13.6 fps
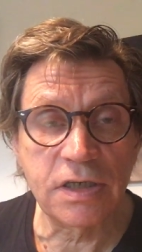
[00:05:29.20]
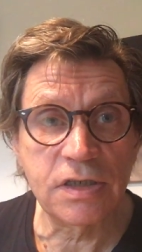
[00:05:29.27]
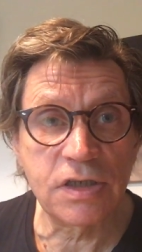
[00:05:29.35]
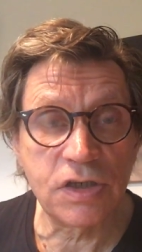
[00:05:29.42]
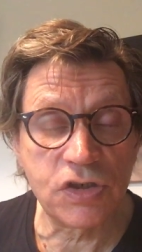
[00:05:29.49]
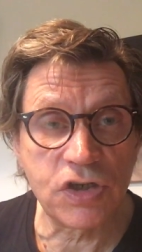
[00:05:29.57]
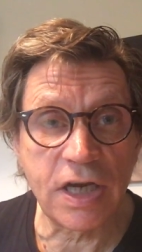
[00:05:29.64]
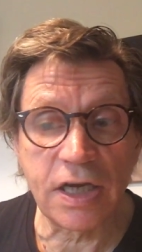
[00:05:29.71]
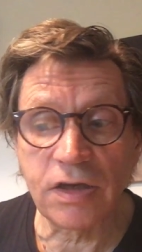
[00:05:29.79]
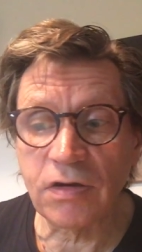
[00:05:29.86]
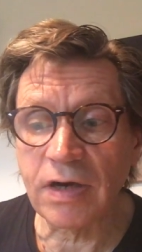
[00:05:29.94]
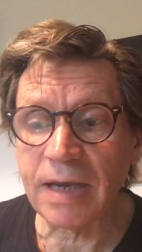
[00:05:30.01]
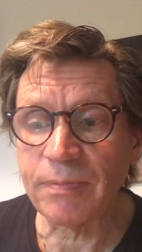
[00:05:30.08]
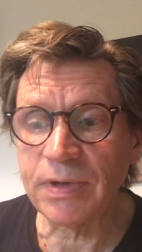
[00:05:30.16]
to share
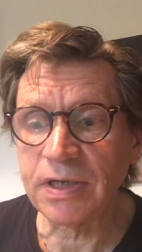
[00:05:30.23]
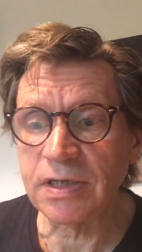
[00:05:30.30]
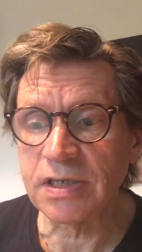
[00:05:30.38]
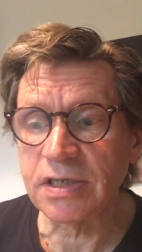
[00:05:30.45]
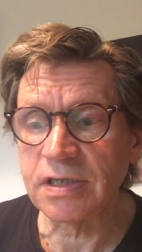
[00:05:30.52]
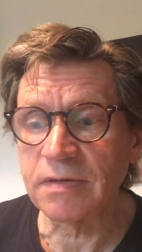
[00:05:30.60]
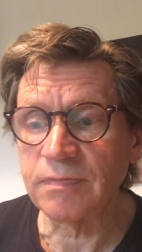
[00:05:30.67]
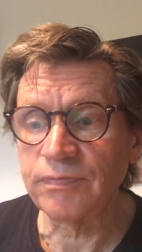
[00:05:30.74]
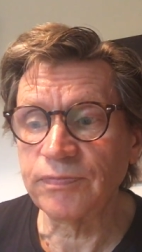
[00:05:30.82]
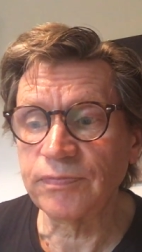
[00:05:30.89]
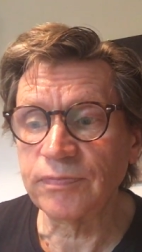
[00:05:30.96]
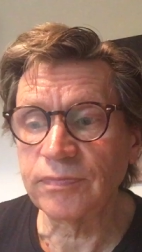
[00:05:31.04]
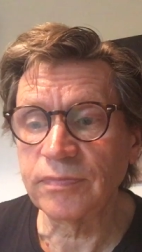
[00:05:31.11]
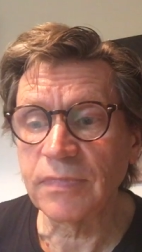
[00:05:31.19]
your happiness,
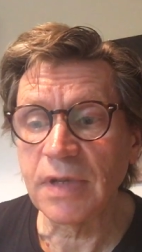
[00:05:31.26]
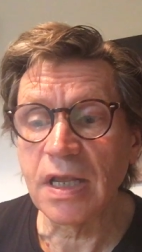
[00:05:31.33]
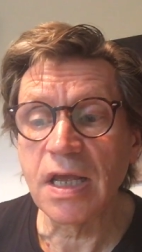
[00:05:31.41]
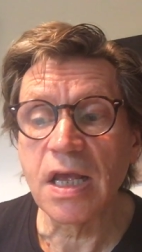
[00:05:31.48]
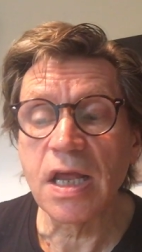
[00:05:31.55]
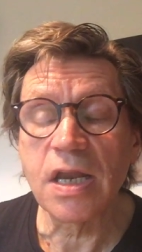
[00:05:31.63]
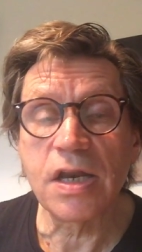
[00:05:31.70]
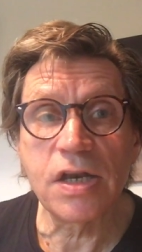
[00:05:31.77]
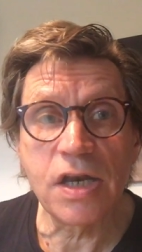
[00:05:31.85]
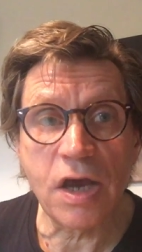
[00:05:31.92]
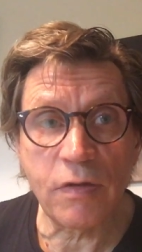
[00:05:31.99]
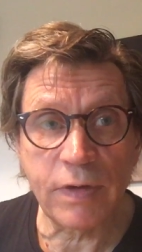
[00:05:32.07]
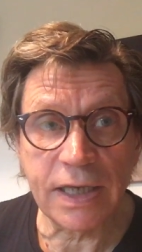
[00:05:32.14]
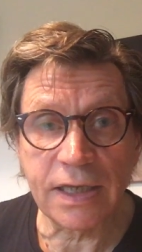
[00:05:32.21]

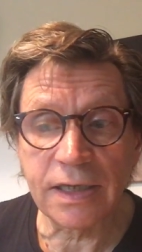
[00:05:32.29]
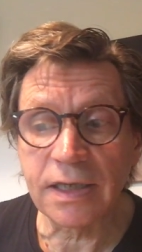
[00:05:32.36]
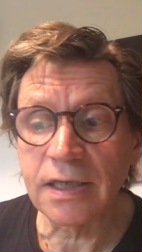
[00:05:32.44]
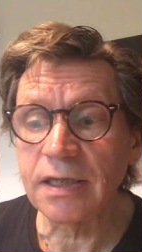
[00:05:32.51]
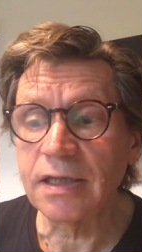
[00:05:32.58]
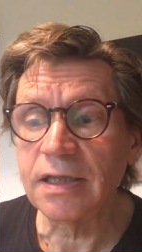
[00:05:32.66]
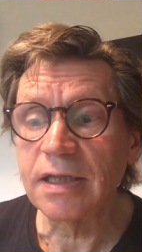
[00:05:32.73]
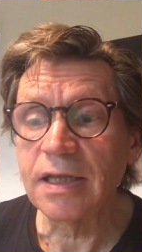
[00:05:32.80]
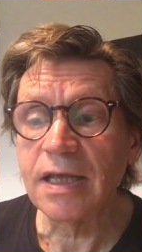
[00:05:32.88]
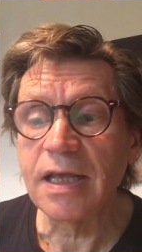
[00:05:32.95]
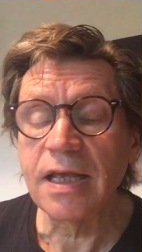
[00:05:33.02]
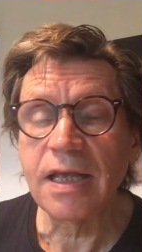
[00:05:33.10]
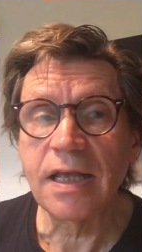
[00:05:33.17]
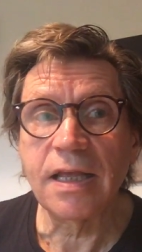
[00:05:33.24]
knowing
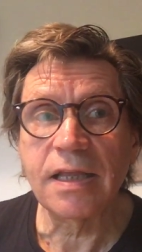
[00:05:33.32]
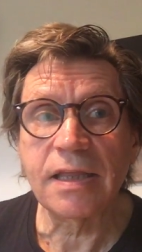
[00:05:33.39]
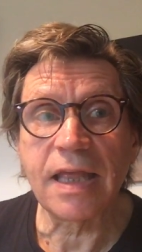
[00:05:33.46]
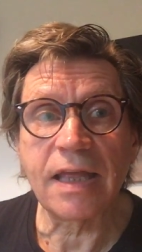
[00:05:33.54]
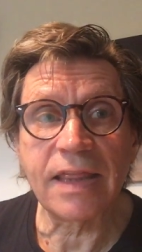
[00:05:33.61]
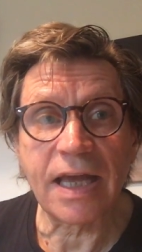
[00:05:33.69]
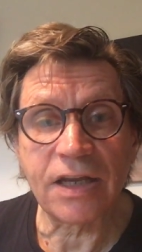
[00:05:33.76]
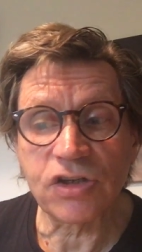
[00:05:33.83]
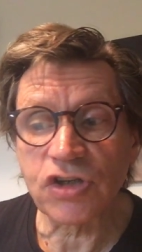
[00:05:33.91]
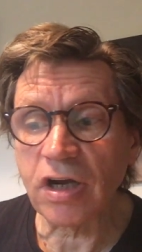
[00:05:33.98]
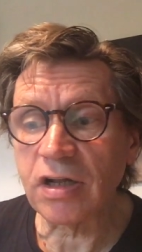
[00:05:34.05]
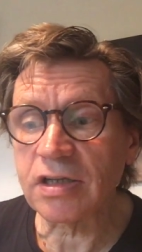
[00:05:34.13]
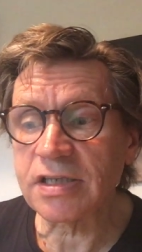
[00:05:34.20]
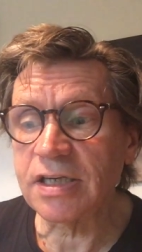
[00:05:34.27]
that that
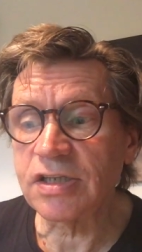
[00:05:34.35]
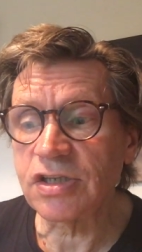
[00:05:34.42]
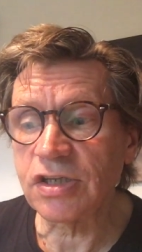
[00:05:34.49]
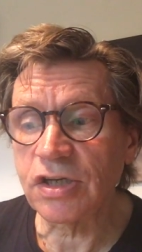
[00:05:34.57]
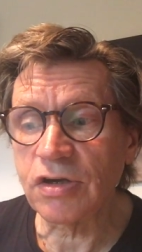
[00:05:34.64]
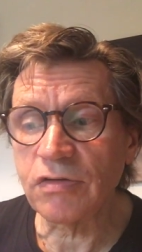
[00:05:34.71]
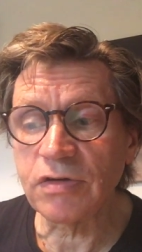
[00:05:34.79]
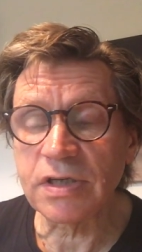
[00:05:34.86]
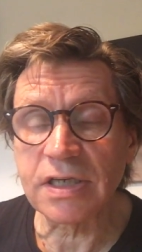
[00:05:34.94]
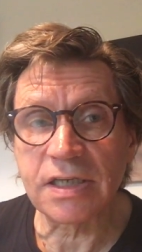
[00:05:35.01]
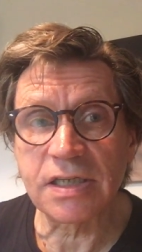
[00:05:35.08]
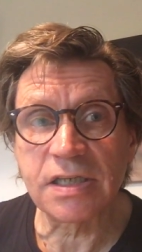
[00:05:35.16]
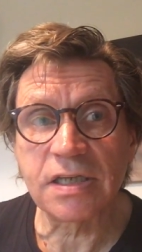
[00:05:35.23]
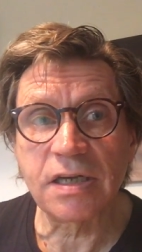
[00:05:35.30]
child's
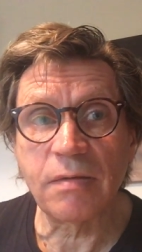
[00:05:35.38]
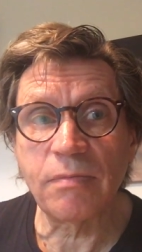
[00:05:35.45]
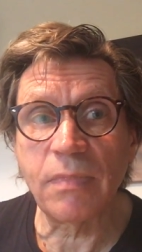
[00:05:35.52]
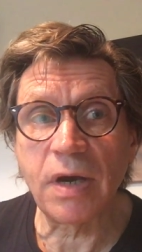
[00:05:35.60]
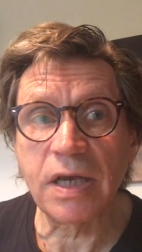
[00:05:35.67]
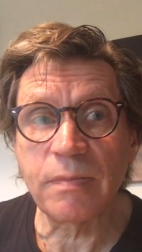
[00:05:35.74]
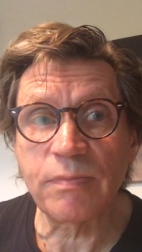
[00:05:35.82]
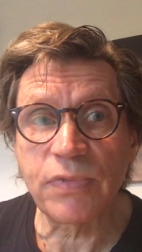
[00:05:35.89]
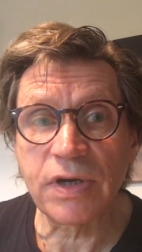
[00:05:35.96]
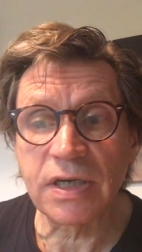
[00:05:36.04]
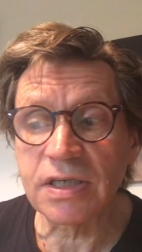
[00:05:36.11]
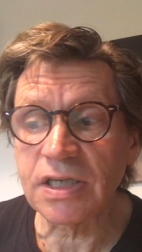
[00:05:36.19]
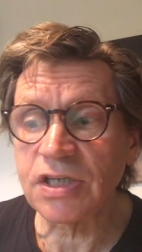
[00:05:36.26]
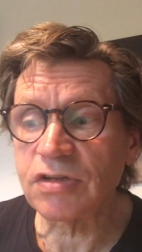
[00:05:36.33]
insecurities might
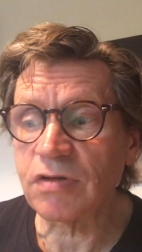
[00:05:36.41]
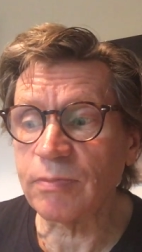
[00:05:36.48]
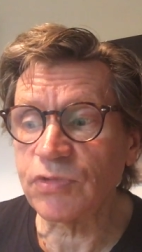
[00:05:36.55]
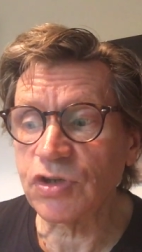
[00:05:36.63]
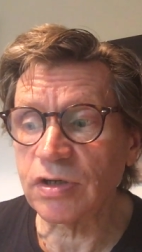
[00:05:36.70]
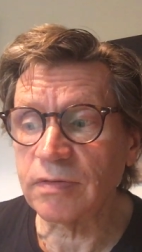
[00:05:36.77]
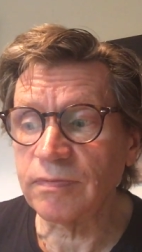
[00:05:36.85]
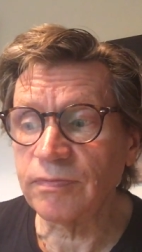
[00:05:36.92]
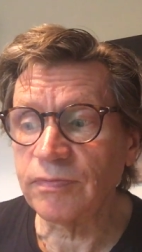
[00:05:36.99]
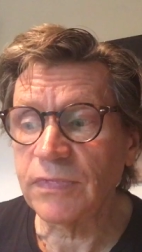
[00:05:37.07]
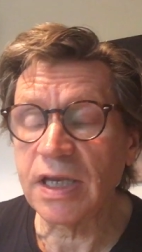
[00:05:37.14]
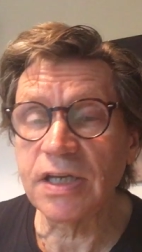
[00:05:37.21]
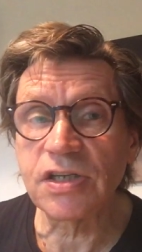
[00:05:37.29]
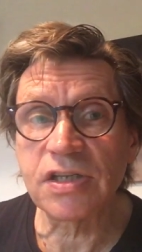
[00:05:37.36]
bring disruption
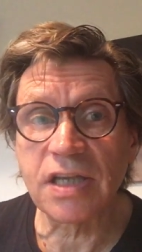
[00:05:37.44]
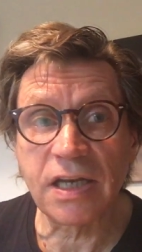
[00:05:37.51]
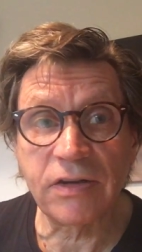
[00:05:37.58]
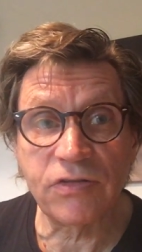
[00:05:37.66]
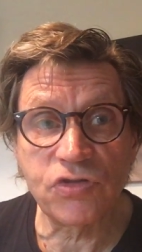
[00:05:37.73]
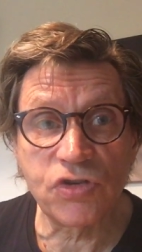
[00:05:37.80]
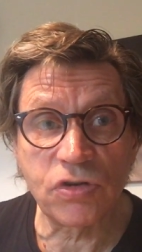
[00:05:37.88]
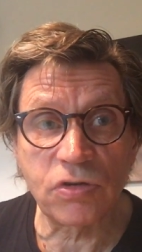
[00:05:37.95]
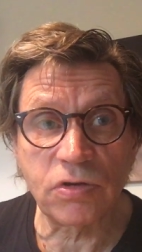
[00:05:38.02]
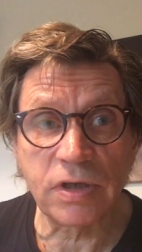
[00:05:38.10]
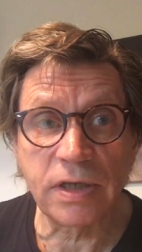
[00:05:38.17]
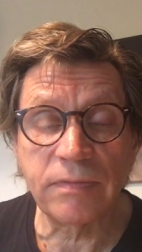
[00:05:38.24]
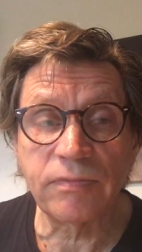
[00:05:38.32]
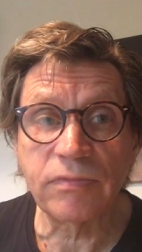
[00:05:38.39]
instead of joy
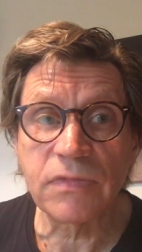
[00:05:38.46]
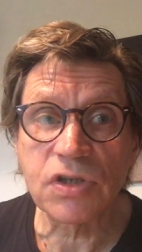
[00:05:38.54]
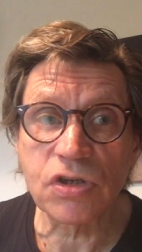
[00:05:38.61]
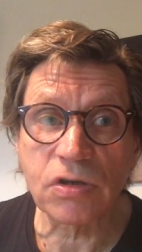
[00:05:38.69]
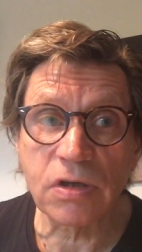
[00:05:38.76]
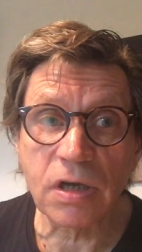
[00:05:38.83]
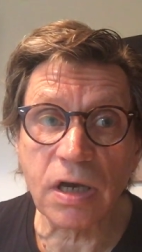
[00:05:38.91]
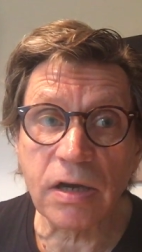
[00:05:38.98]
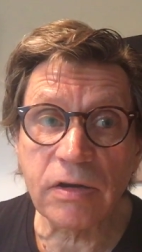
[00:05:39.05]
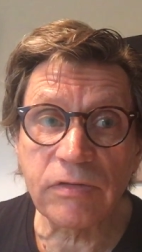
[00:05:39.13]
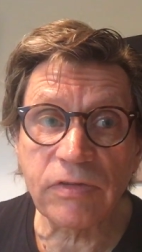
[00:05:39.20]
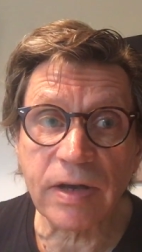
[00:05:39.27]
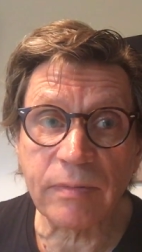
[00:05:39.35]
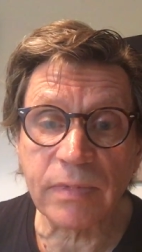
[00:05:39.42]
to your own
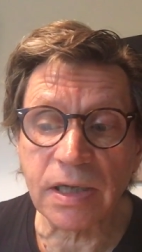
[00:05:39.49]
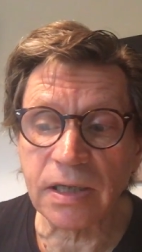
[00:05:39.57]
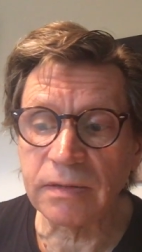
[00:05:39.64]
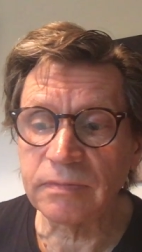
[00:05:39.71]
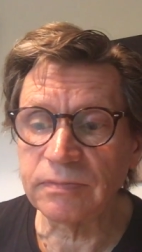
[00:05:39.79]
family?